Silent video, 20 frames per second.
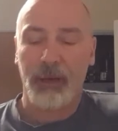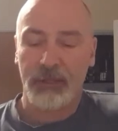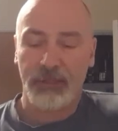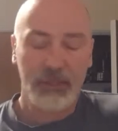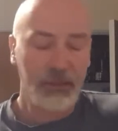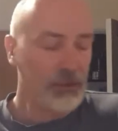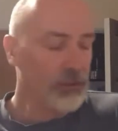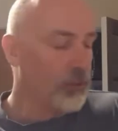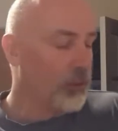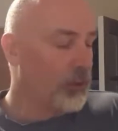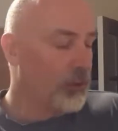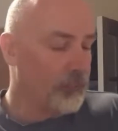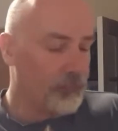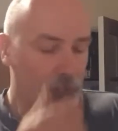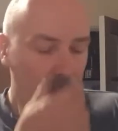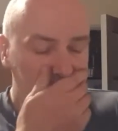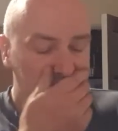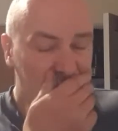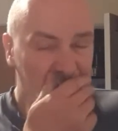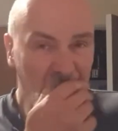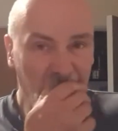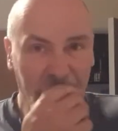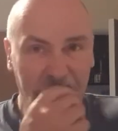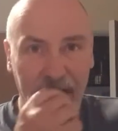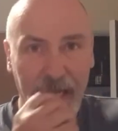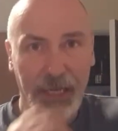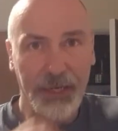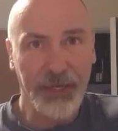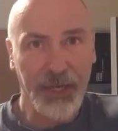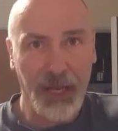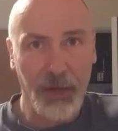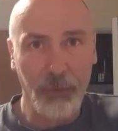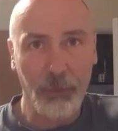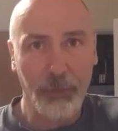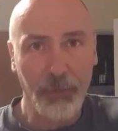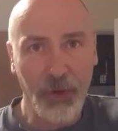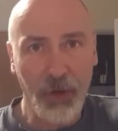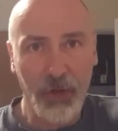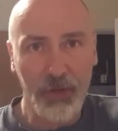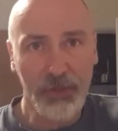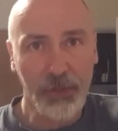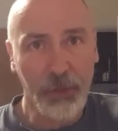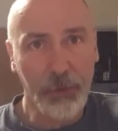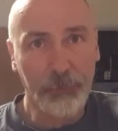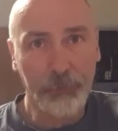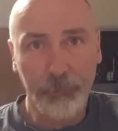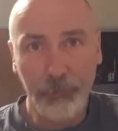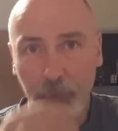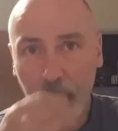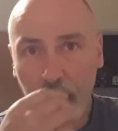I tell you what, chilling that down would be nice on a